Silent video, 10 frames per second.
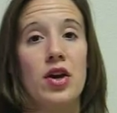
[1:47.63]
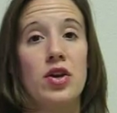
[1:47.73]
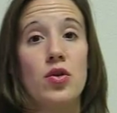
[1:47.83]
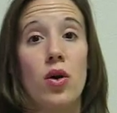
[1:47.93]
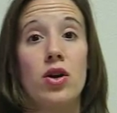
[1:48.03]

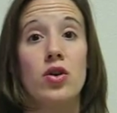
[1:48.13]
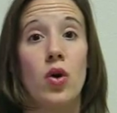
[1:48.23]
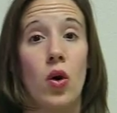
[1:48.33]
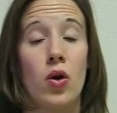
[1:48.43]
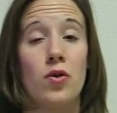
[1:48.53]
Your
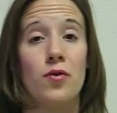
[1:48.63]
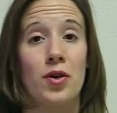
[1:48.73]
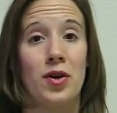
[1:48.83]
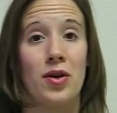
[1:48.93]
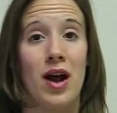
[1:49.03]
goal for
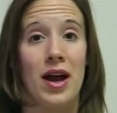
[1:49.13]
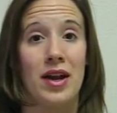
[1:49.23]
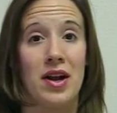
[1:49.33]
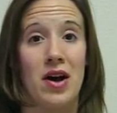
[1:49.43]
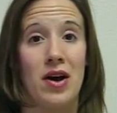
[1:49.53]
your
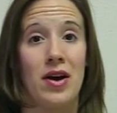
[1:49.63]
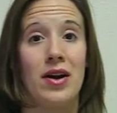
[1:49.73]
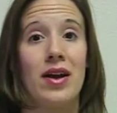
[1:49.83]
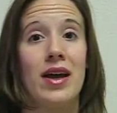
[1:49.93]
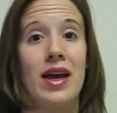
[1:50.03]

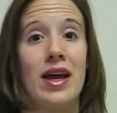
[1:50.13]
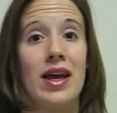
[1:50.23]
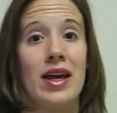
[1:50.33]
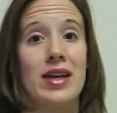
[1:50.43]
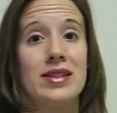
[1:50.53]
INR
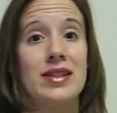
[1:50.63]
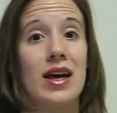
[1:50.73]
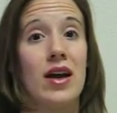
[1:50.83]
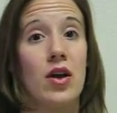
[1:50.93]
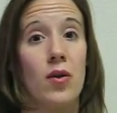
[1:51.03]
is
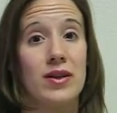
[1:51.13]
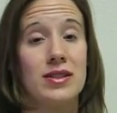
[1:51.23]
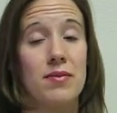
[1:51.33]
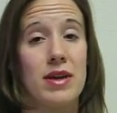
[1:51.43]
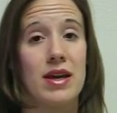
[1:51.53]
going
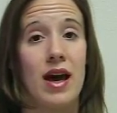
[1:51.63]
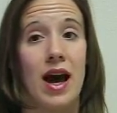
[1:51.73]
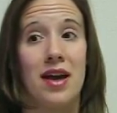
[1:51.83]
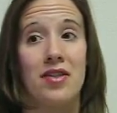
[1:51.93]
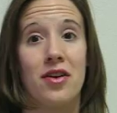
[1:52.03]
to be
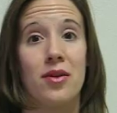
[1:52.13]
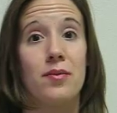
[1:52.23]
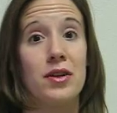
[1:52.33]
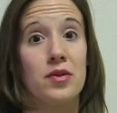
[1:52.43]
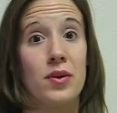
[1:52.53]
either
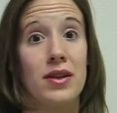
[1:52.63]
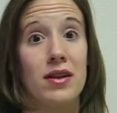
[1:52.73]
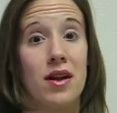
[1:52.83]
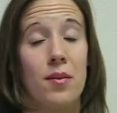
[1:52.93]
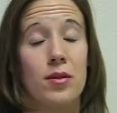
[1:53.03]
between the
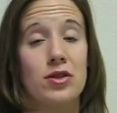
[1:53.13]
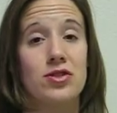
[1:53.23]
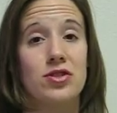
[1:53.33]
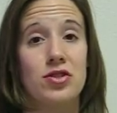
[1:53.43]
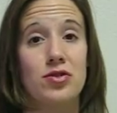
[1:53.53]
numbers
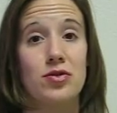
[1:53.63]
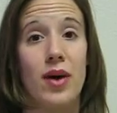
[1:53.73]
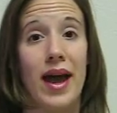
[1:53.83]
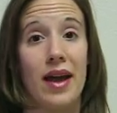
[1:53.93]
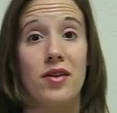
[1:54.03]
2
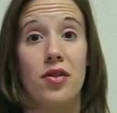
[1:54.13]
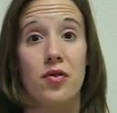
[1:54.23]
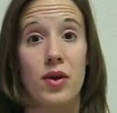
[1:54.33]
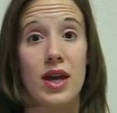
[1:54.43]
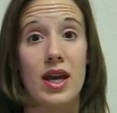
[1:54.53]
and
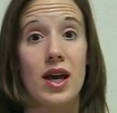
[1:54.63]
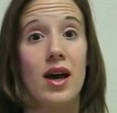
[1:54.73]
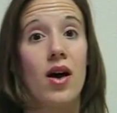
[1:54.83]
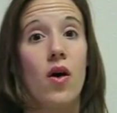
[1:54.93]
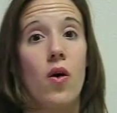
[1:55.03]
3,
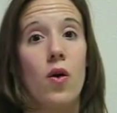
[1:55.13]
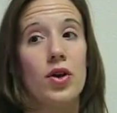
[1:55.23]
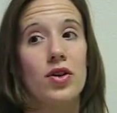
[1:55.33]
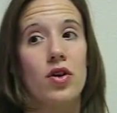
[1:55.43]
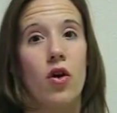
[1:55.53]
or
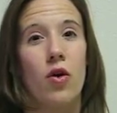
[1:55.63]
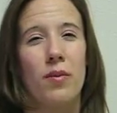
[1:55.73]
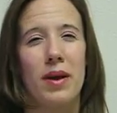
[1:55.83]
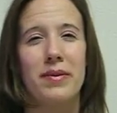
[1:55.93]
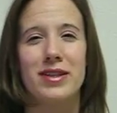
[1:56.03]
your goal
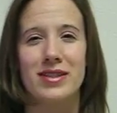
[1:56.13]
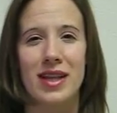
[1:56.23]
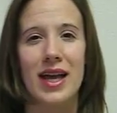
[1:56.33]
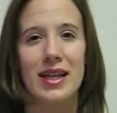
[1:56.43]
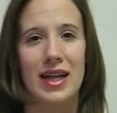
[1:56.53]
may be
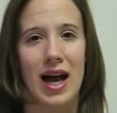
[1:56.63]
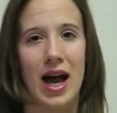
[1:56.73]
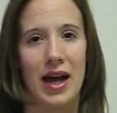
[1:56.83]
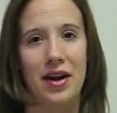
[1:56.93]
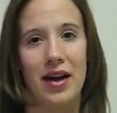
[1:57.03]
slightly
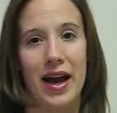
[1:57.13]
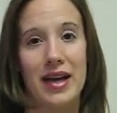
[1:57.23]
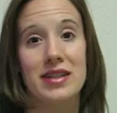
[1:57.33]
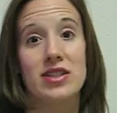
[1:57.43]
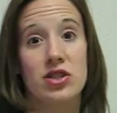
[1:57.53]
higher
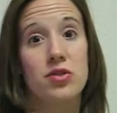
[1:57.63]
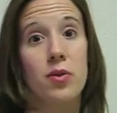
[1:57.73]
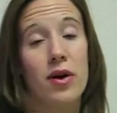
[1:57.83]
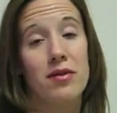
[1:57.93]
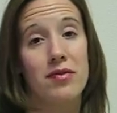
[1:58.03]
at
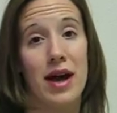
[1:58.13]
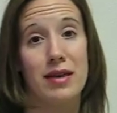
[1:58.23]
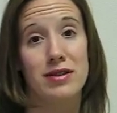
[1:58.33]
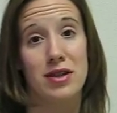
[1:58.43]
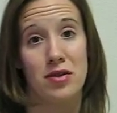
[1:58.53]

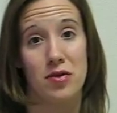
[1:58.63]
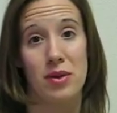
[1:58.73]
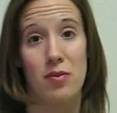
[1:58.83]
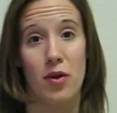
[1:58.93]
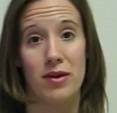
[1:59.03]
2.5 to
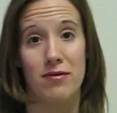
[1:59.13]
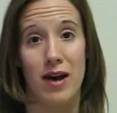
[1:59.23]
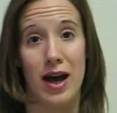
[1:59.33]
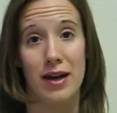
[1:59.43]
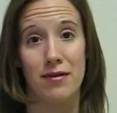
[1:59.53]

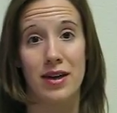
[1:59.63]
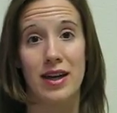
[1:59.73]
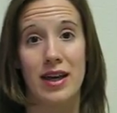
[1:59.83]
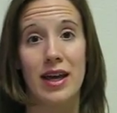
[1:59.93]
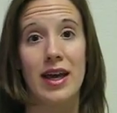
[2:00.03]

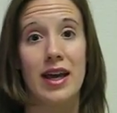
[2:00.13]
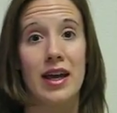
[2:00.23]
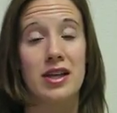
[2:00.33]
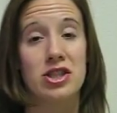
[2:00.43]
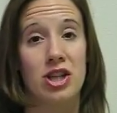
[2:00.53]
3.5.
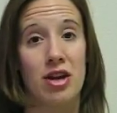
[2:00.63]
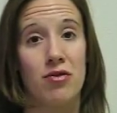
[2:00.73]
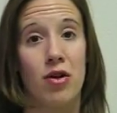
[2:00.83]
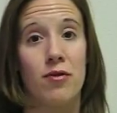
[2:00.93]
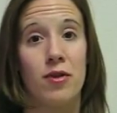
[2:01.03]
In
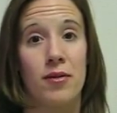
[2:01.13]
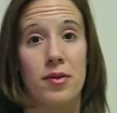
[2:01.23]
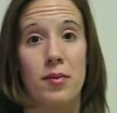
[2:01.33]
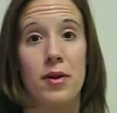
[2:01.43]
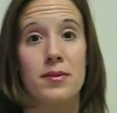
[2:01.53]
general, for the
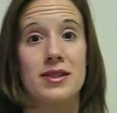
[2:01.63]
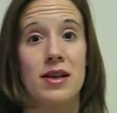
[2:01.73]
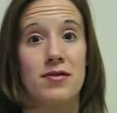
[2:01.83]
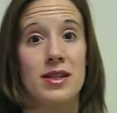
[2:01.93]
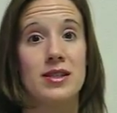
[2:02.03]
purpose
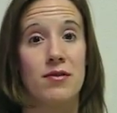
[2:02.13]
of this